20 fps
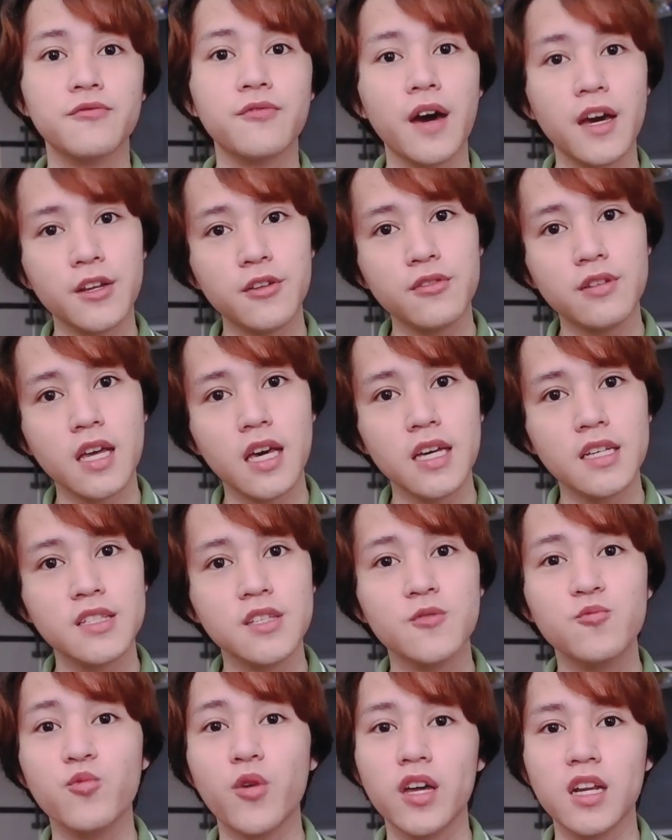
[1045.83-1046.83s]
Phyto
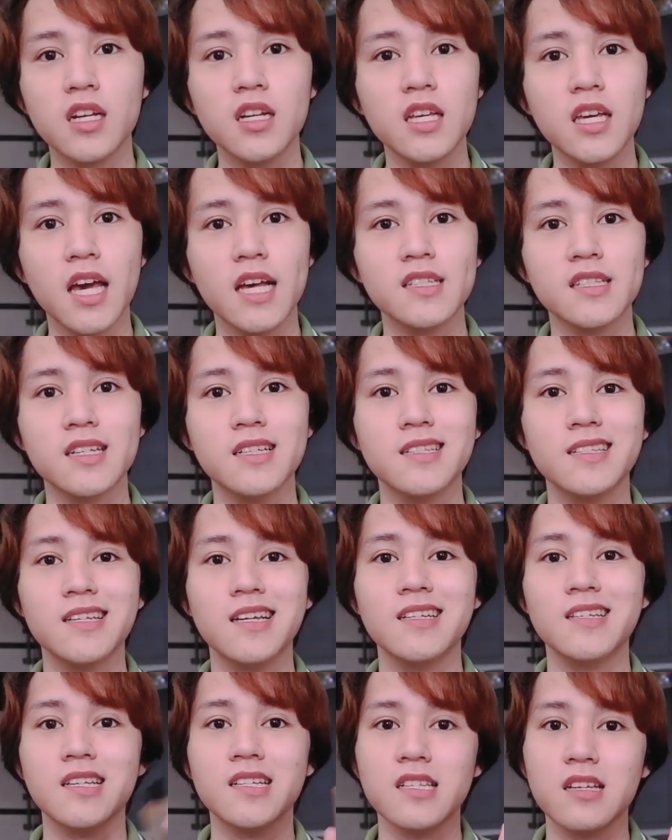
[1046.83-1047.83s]
Niacin Whitening Essence
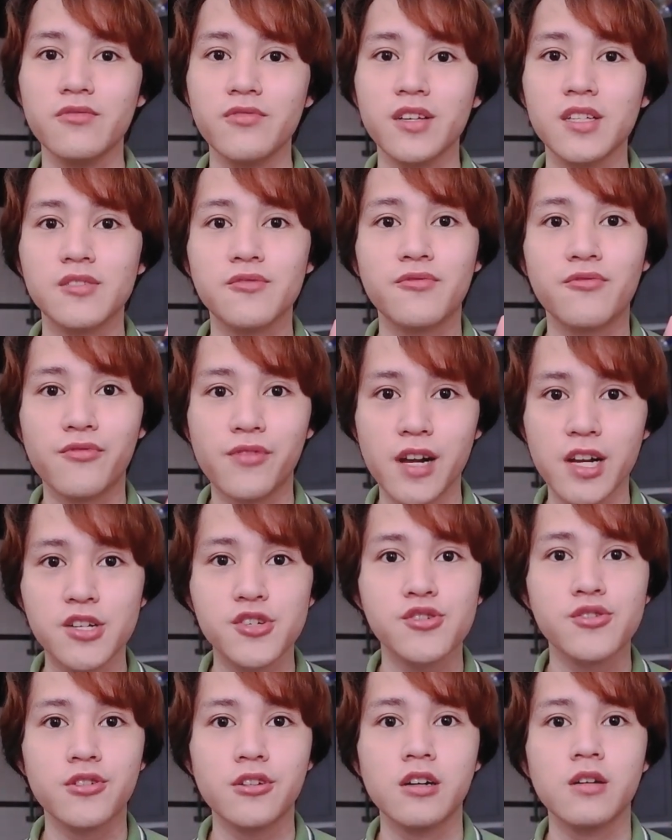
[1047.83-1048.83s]
and NACIFIC's
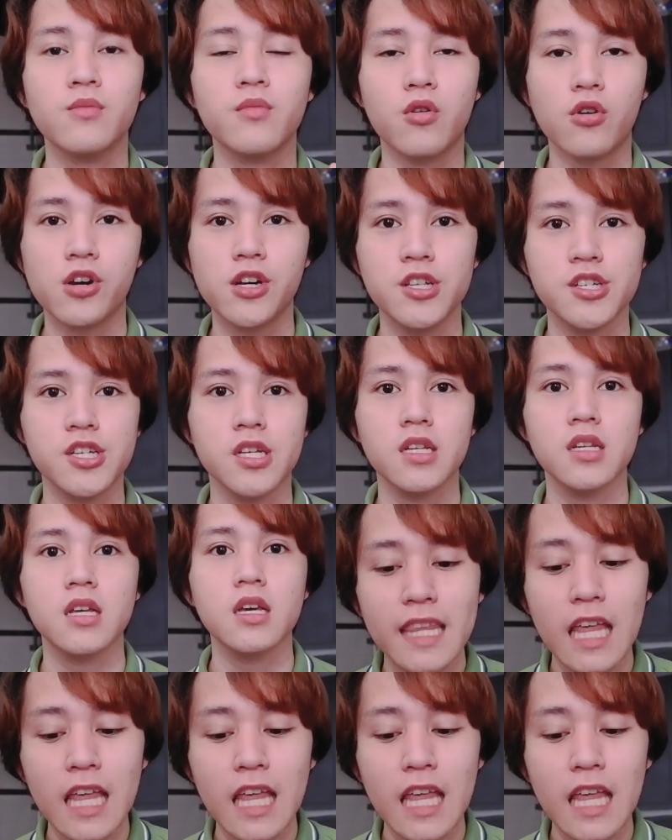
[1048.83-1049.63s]
Fresh Herb Origin.